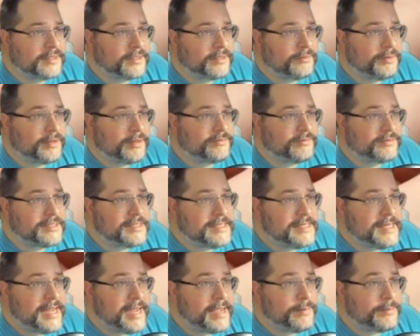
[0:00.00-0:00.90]
And we
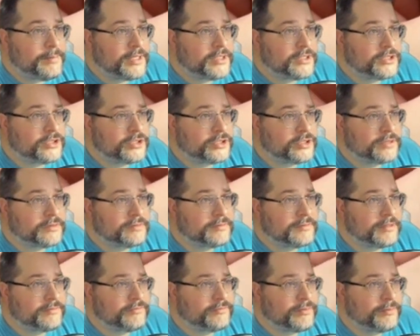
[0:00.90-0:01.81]
have Damage.
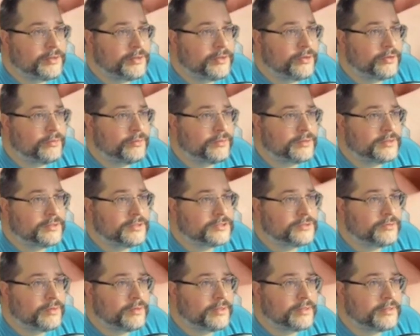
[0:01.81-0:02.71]
I'm not familiar with
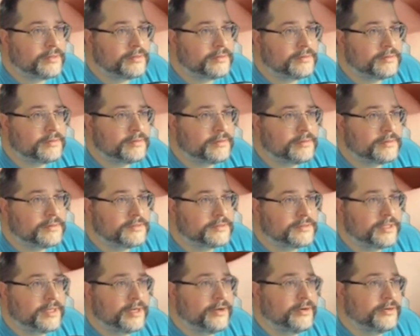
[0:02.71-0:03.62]
this one.
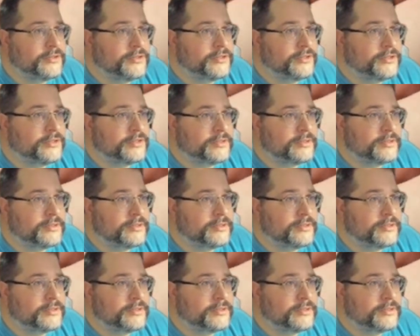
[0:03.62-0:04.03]
This character.